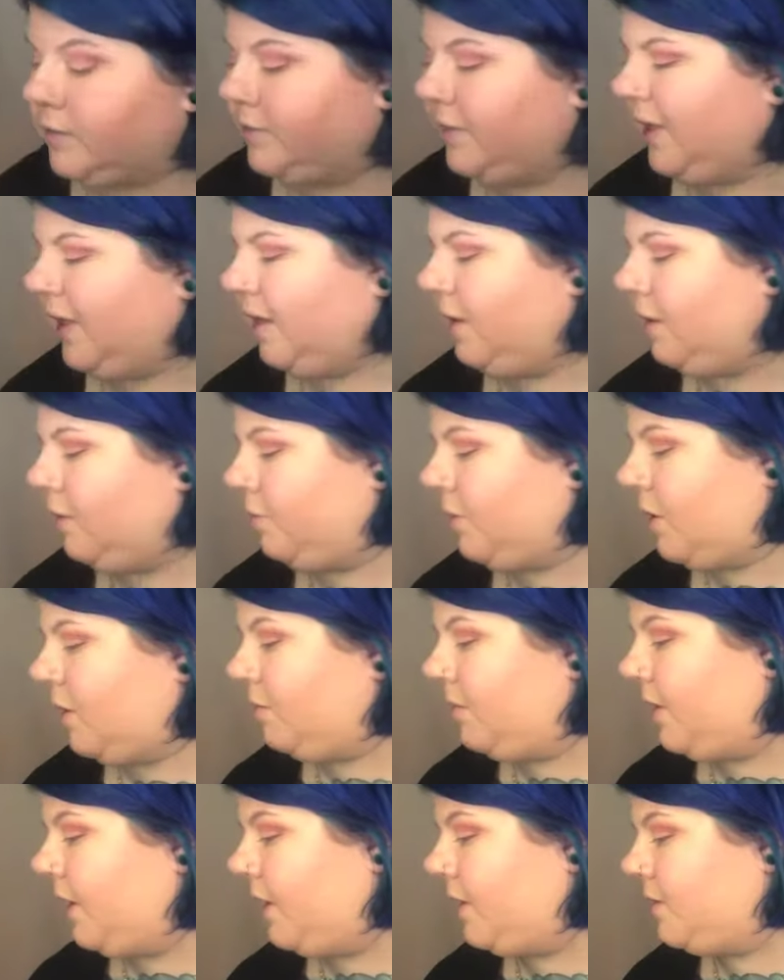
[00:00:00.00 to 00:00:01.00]
Yeah, I'll
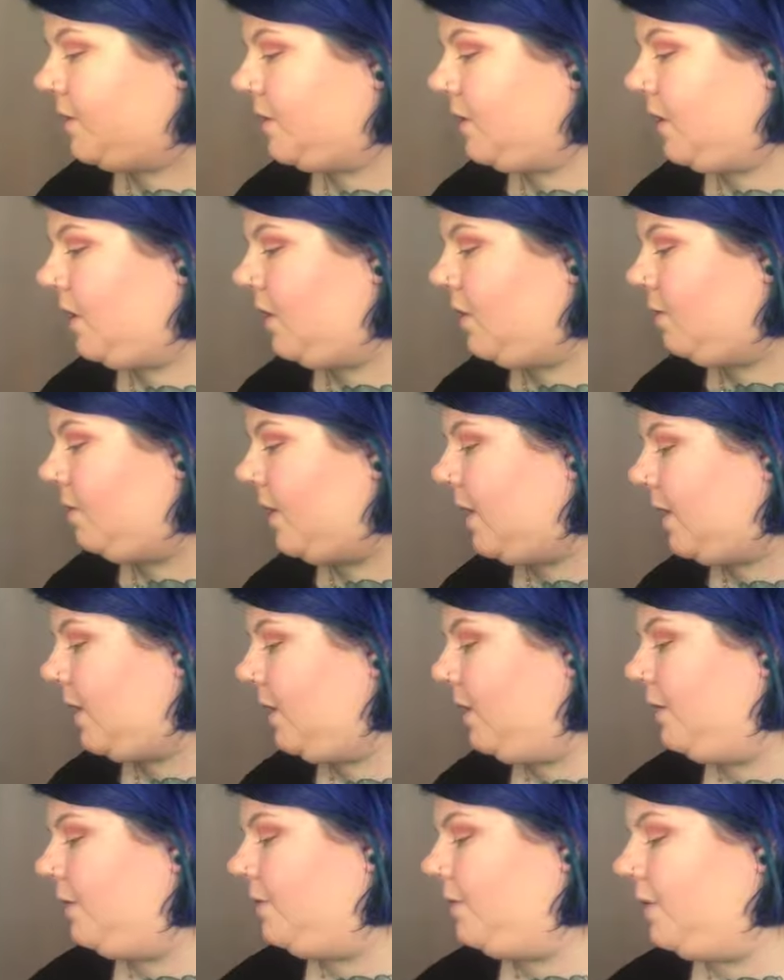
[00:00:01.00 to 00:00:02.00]
probably actually go back
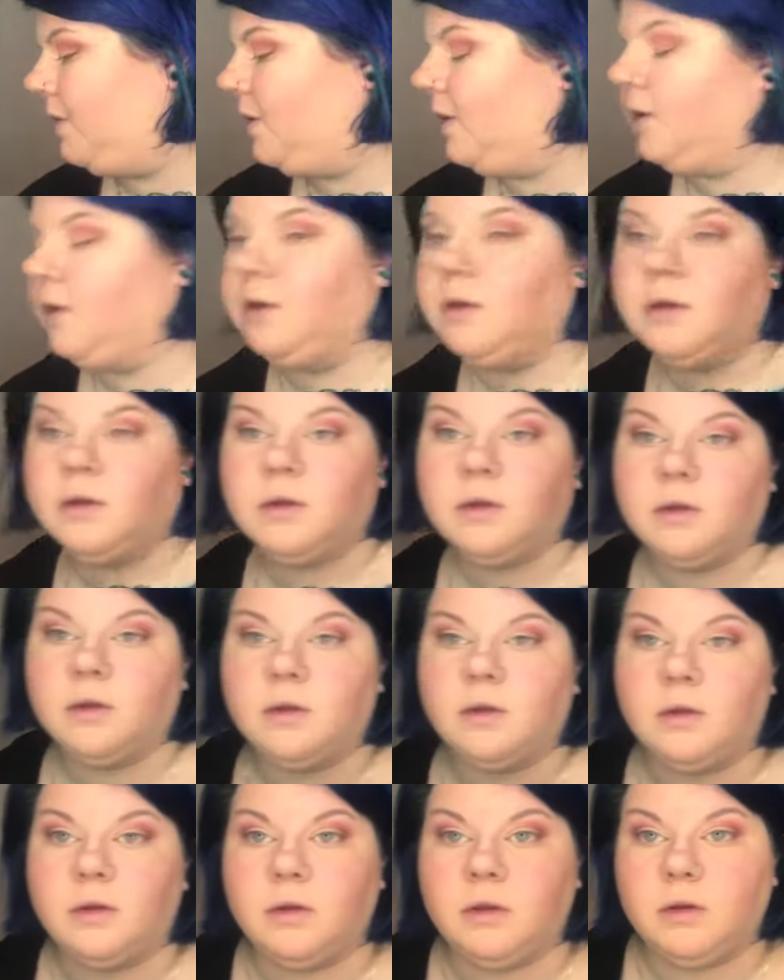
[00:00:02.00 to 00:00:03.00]

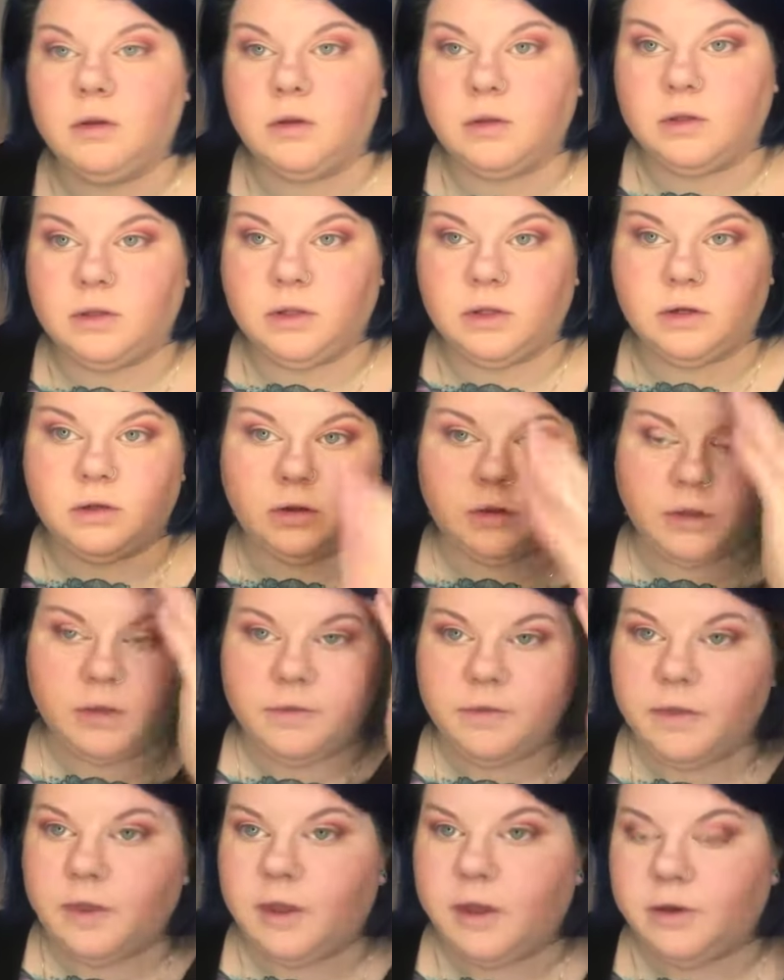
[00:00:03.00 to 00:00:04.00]
and do a little
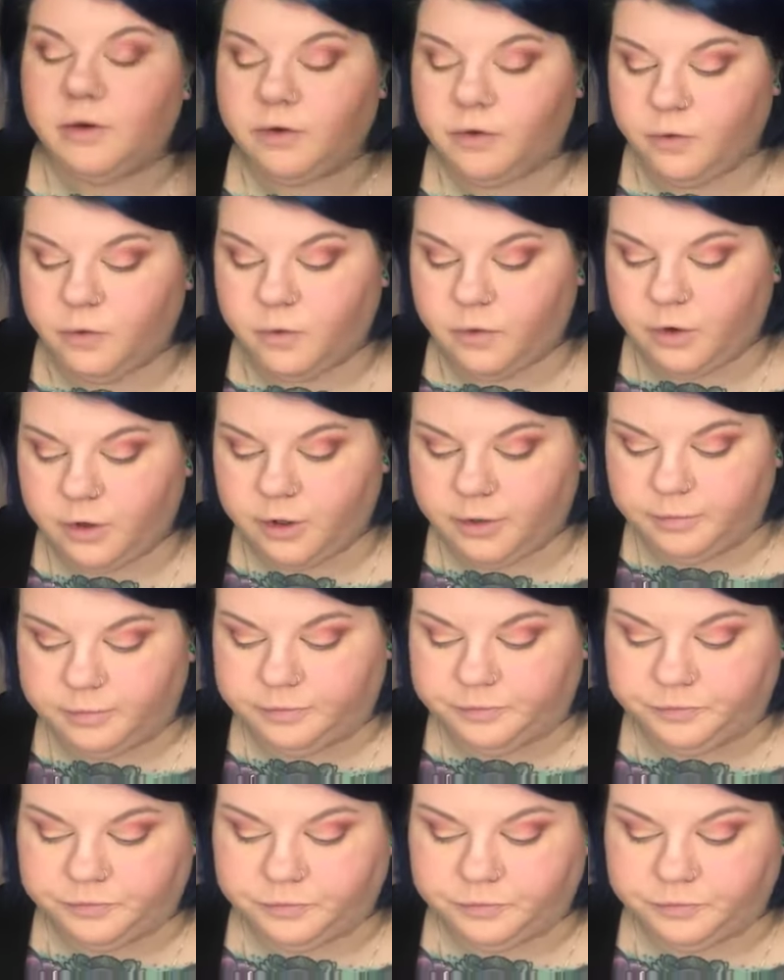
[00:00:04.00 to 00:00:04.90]
on the outer corner.